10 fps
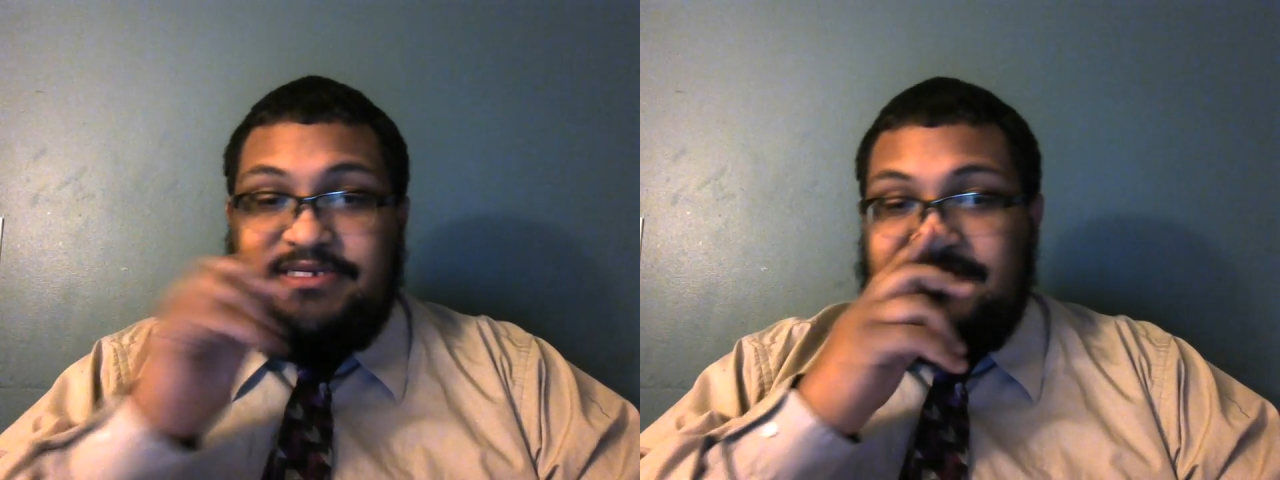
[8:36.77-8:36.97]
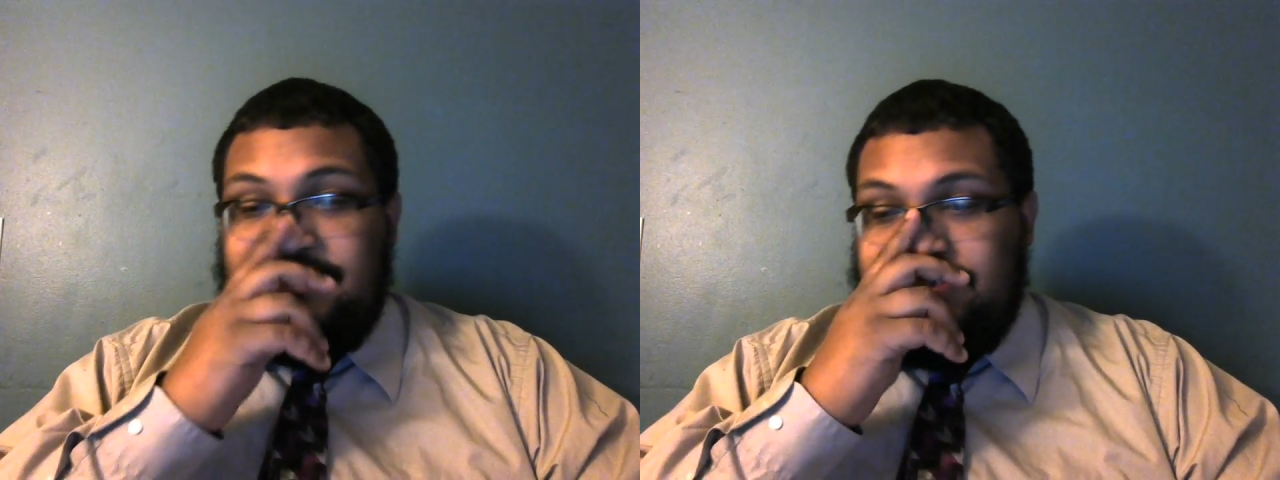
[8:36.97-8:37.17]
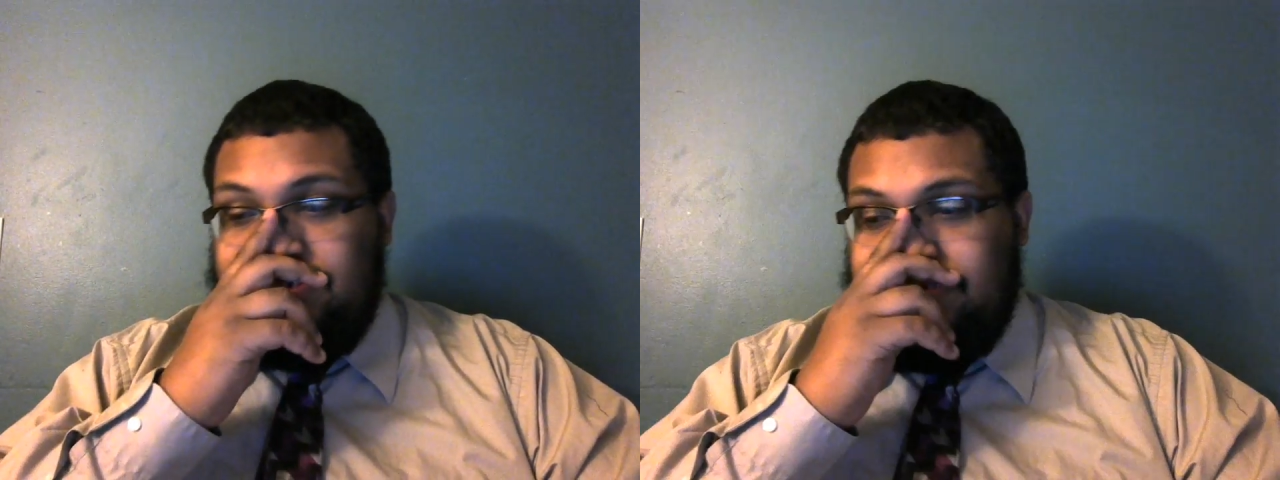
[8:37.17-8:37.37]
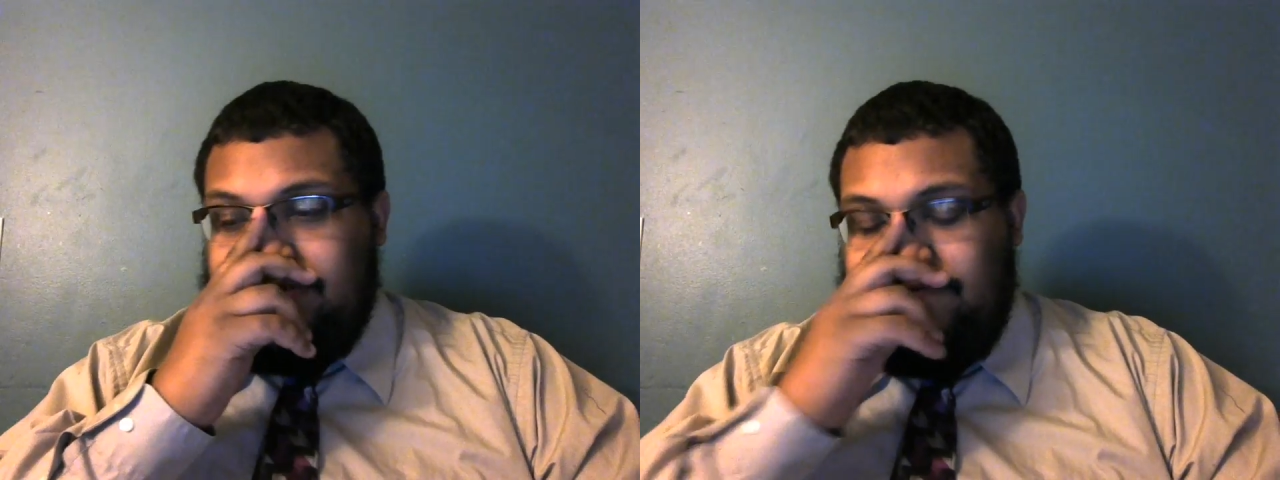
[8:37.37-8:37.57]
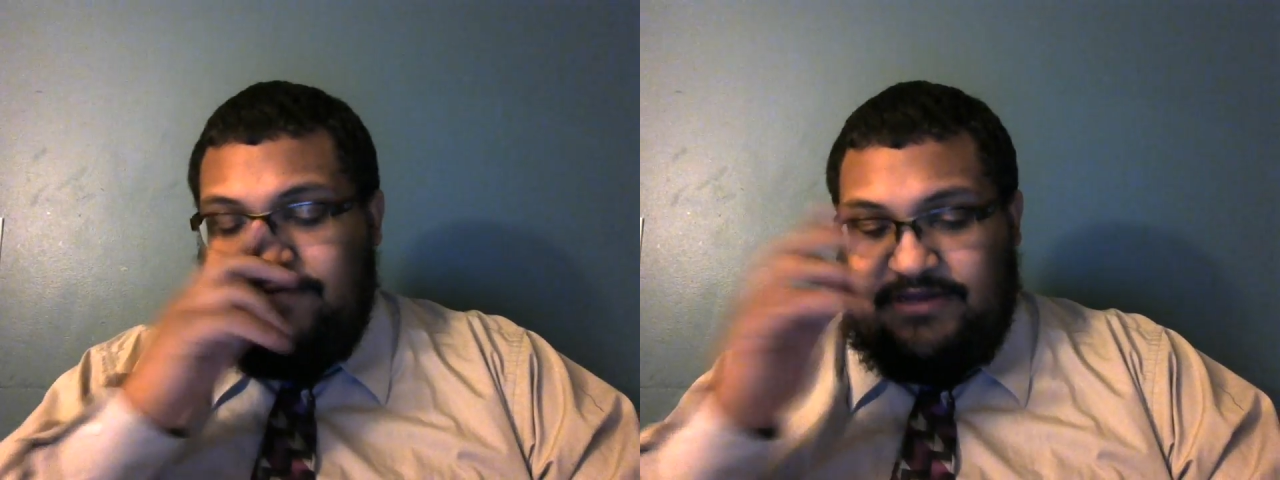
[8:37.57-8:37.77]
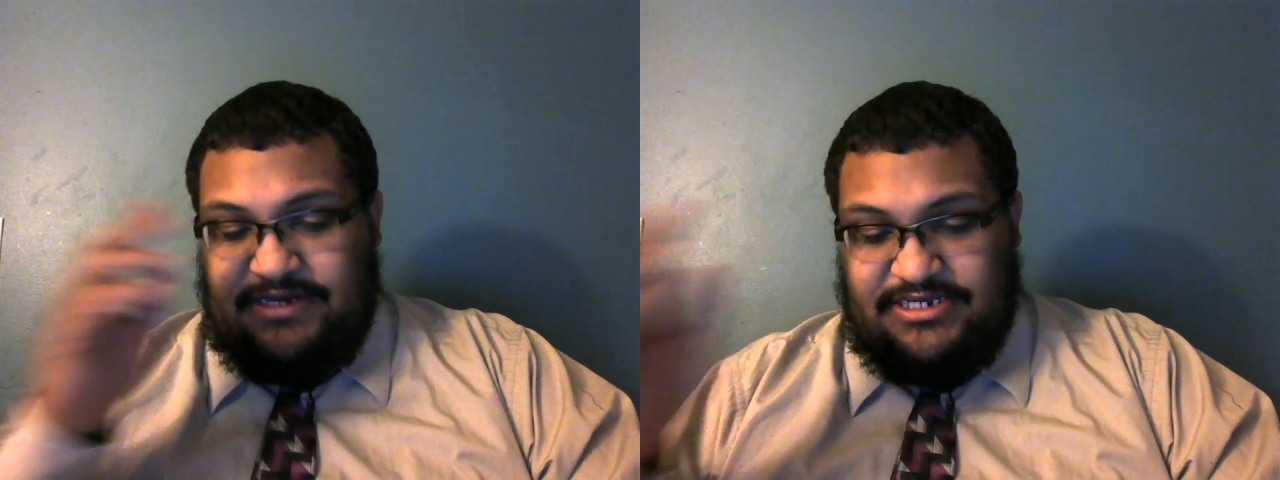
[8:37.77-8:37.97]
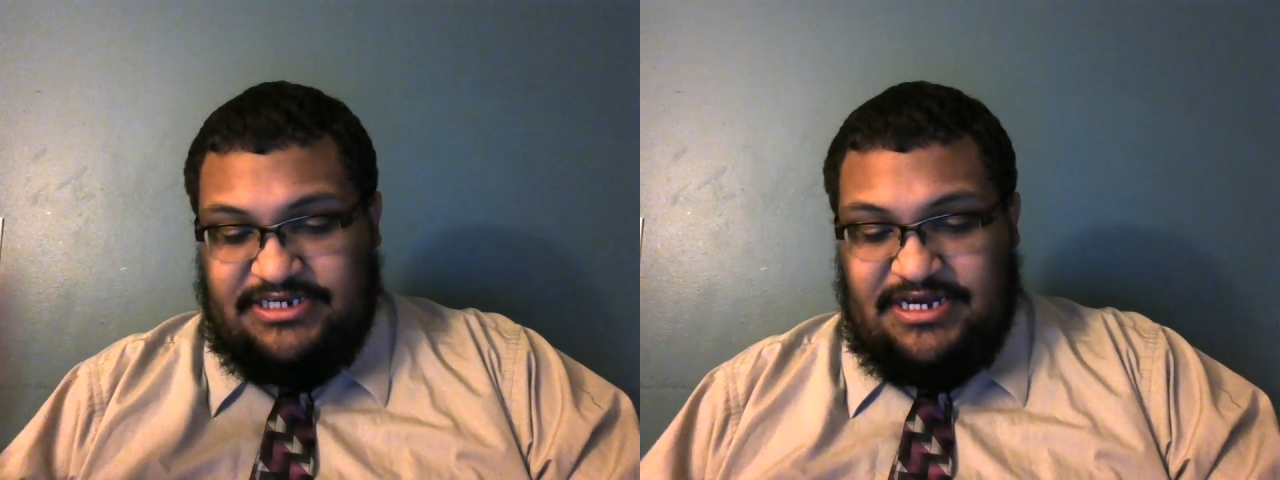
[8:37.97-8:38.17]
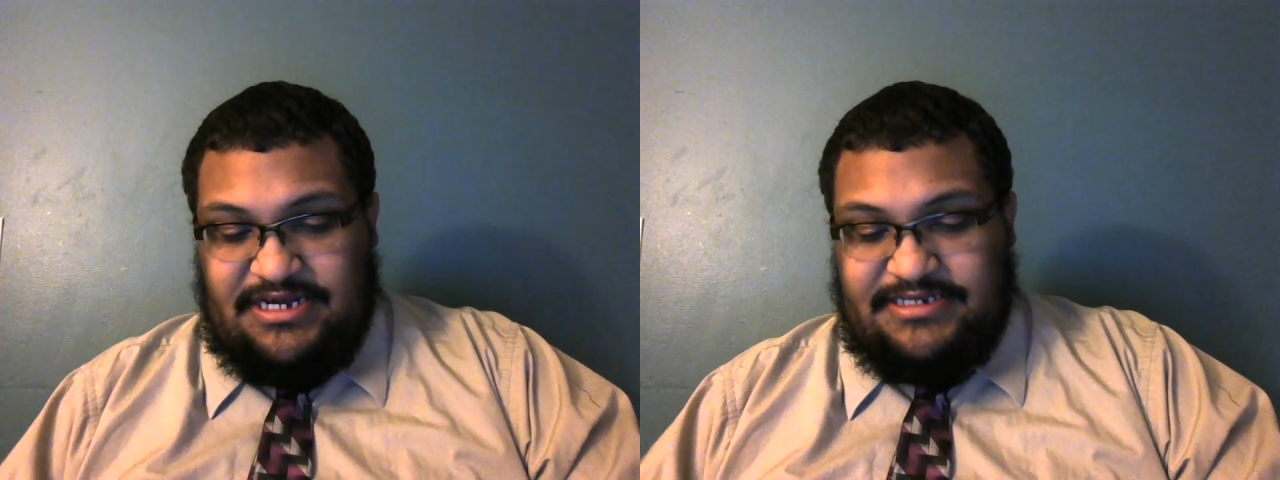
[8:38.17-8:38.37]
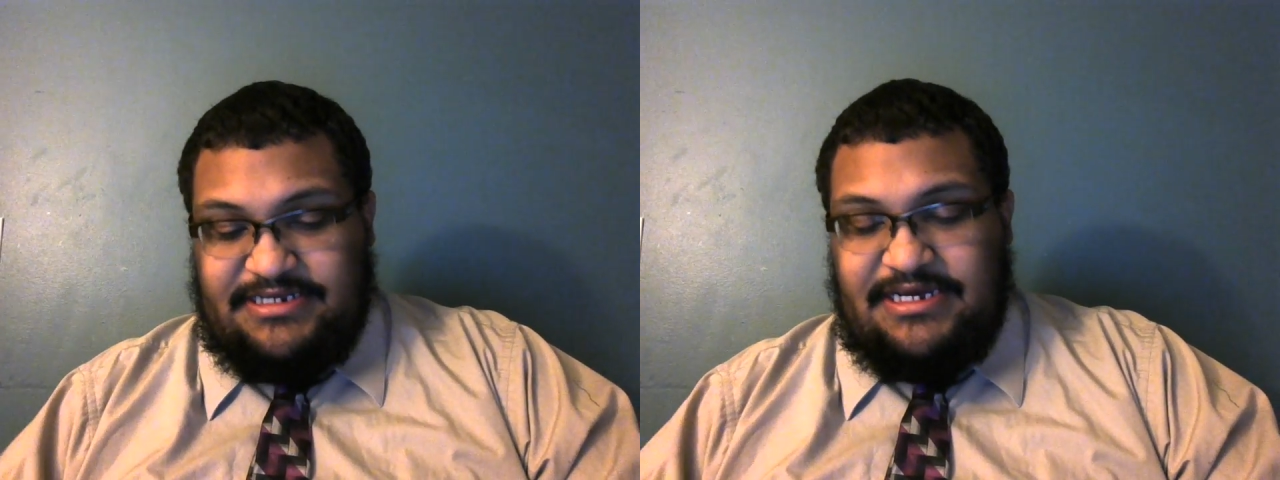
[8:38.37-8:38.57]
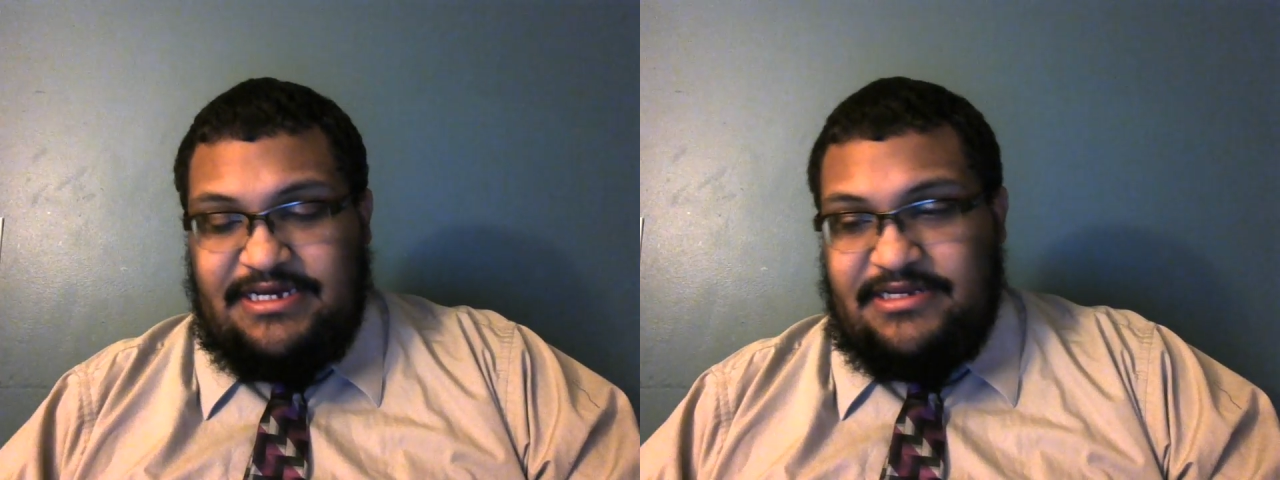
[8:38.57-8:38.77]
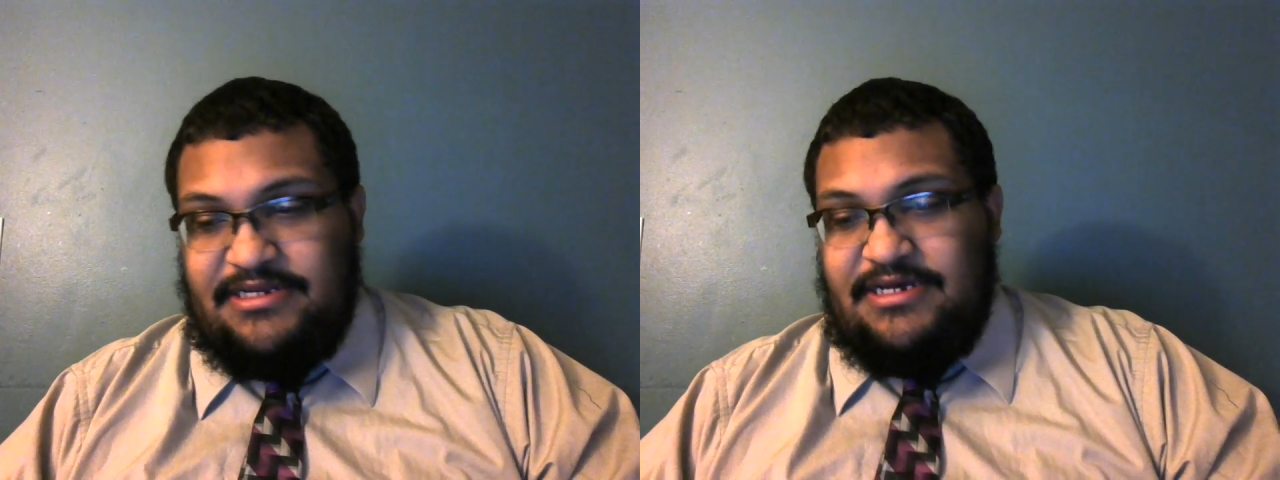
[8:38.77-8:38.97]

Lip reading: Jesus. If you look at John 10,